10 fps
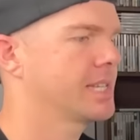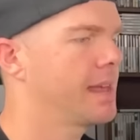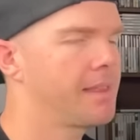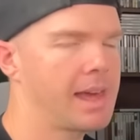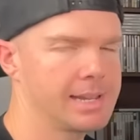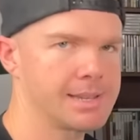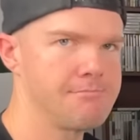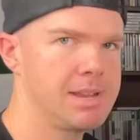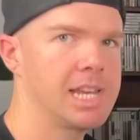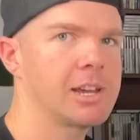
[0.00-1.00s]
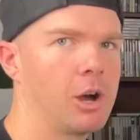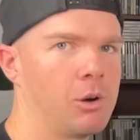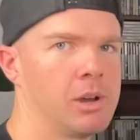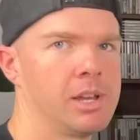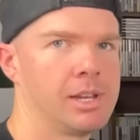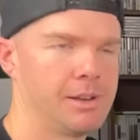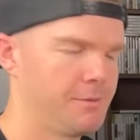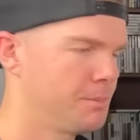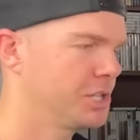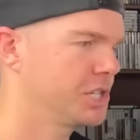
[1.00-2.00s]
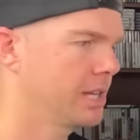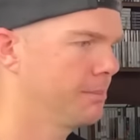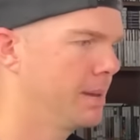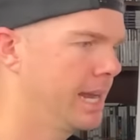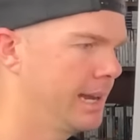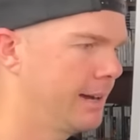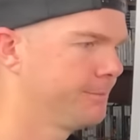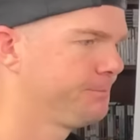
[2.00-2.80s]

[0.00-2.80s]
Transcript: say that that is a mini goal for Michelle and Peter.